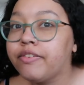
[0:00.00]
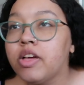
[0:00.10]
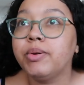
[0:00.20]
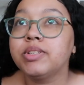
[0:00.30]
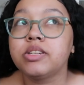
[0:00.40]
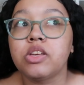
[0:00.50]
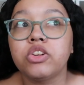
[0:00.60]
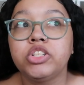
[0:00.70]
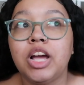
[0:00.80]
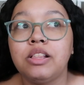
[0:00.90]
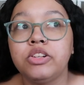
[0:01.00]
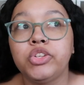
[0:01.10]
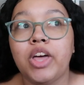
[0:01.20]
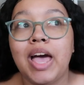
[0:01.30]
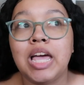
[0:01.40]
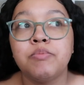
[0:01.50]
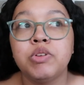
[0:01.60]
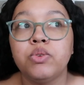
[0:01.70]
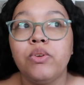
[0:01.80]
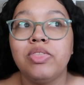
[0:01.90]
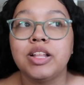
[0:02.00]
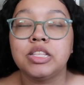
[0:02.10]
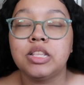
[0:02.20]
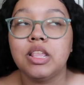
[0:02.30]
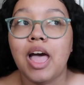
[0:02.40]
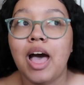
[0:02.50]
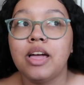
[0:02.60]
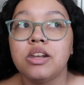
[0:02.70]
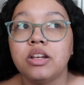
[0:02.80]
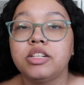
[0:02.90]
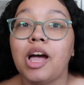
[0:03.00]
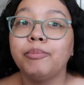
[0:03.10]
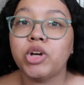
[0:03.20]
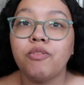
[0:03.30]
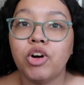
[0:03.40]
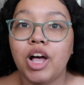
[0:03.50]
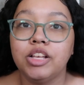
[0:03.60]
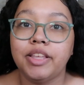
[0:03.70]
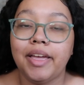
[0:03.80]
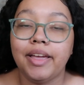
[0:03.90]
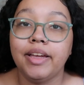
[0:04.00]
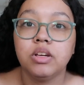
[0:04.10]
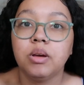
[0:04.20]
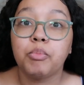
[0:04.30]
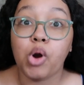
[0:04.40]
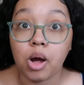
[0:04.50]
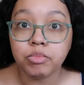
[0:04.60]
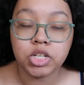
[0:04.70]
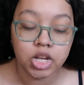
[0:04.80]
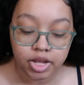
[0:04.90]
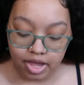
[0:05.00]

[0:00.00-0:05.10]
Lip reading: there was another challenge that I had been doing that had time travel as a prompt.